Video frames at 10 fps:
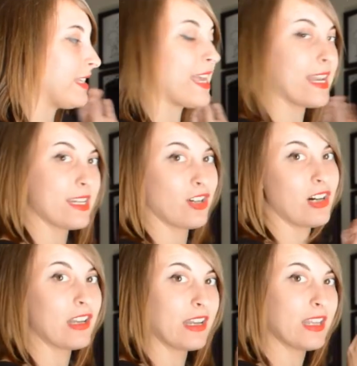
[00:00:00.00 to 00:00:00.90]
get it
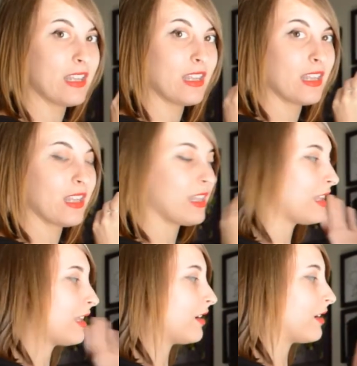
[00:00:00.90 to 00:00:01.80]
on,
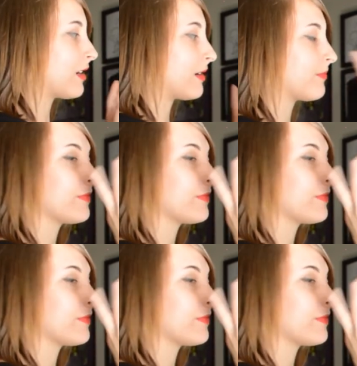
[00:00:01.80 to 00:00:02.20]
or